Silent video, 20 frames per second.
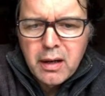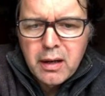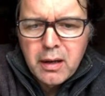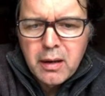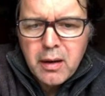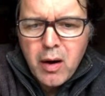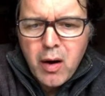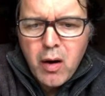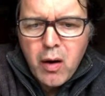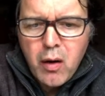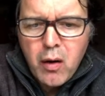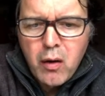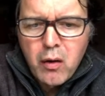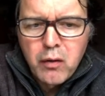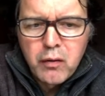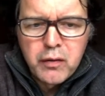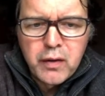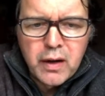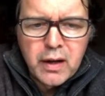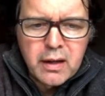
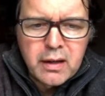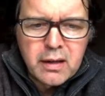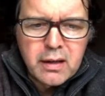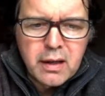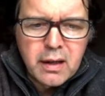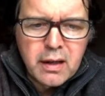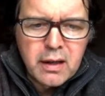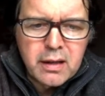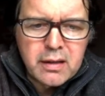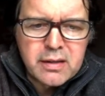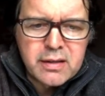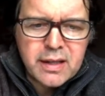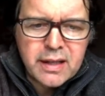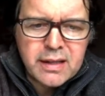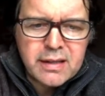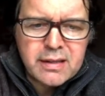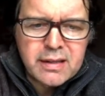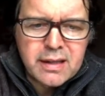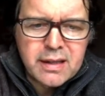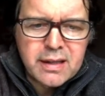of
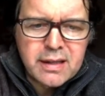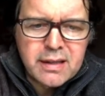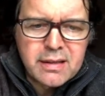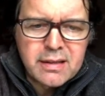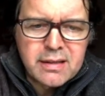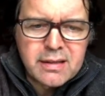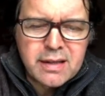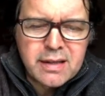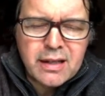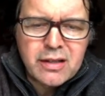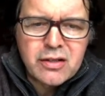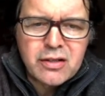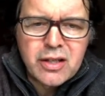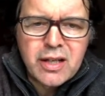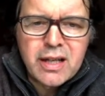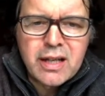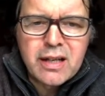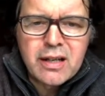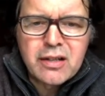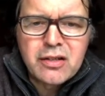66
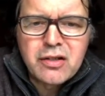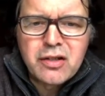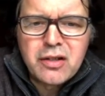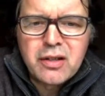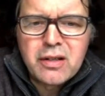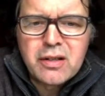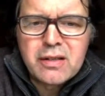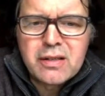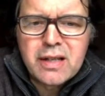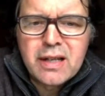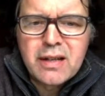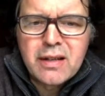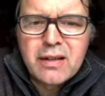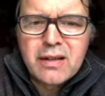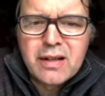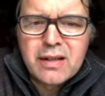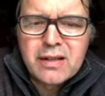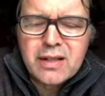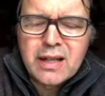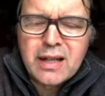years, you can see that
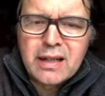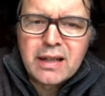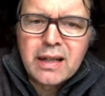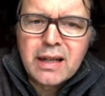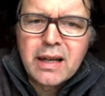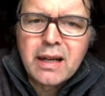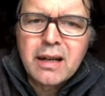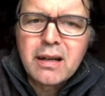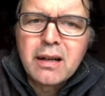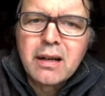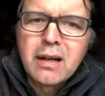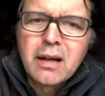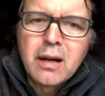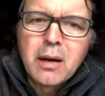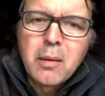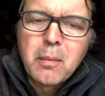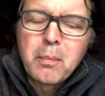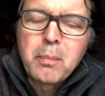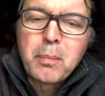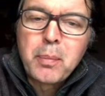there's a clear
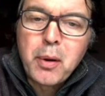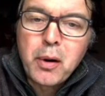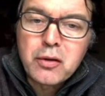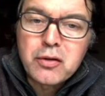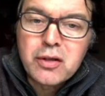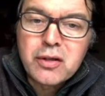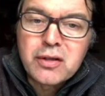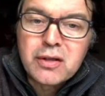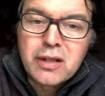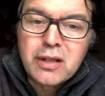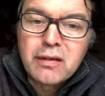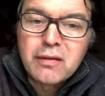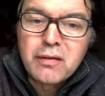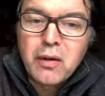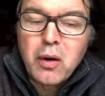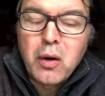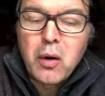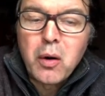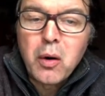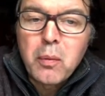positive
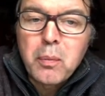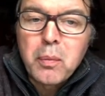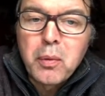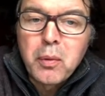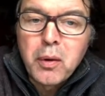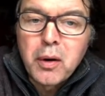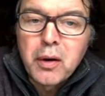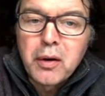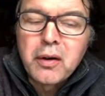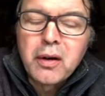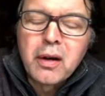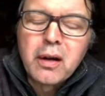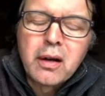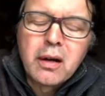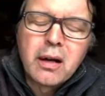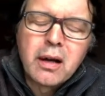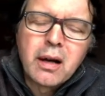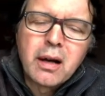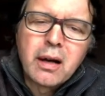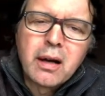upward
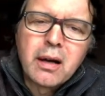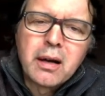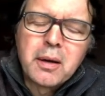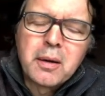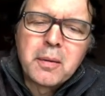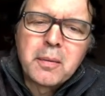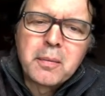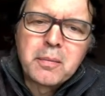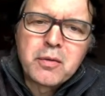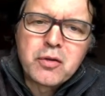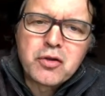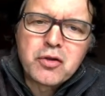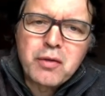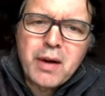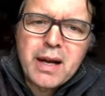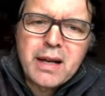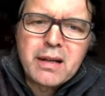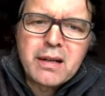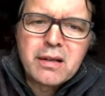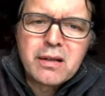
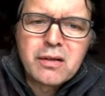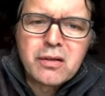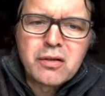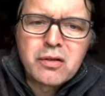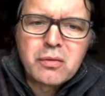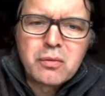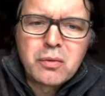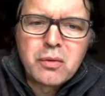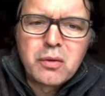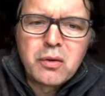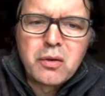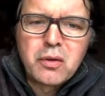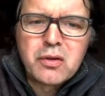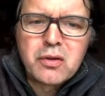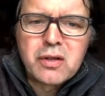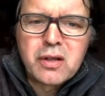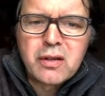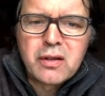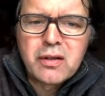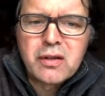trend
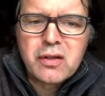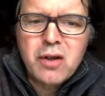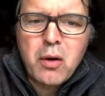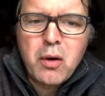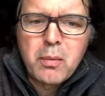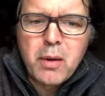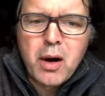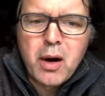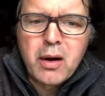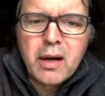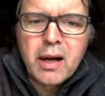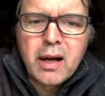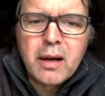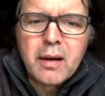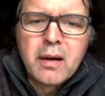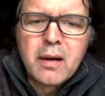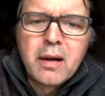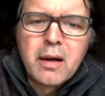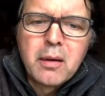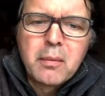towards the stock market.
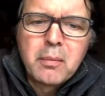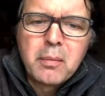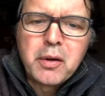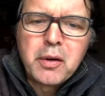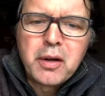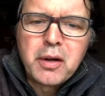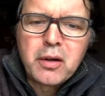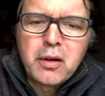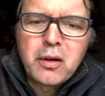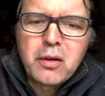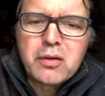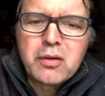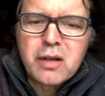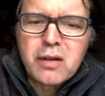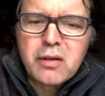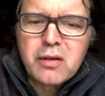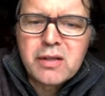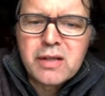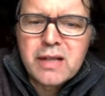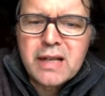But you can
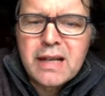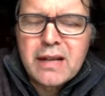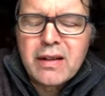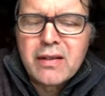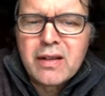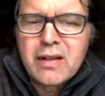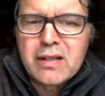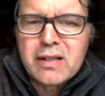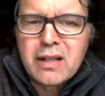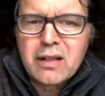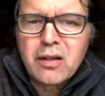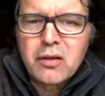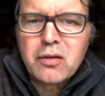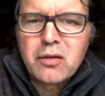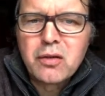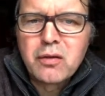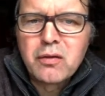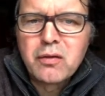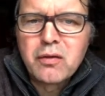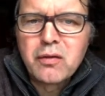also see that there's a lot
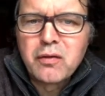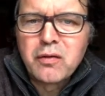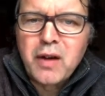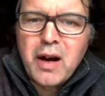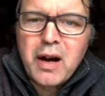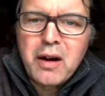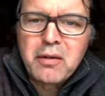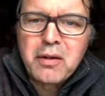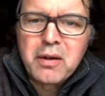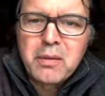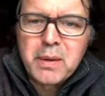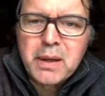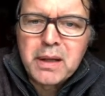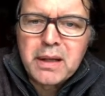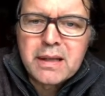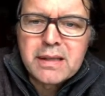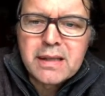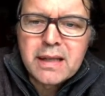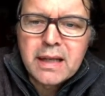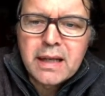of
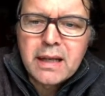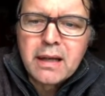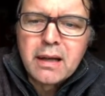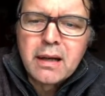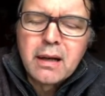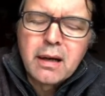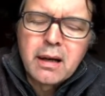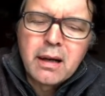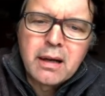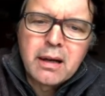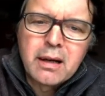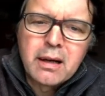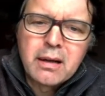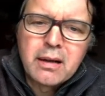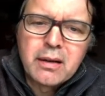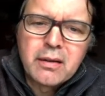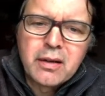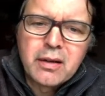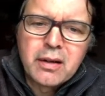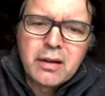variability.
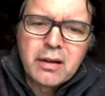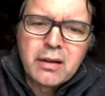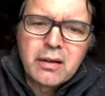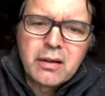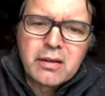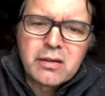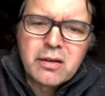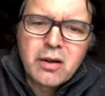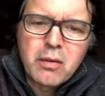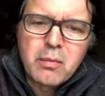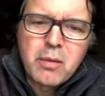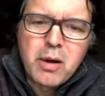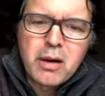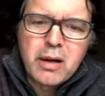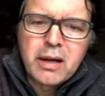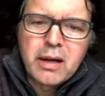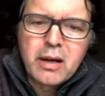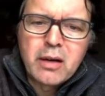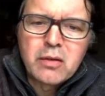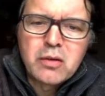The stock
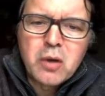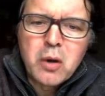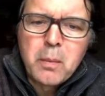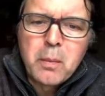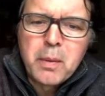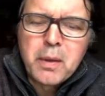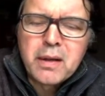market goes up and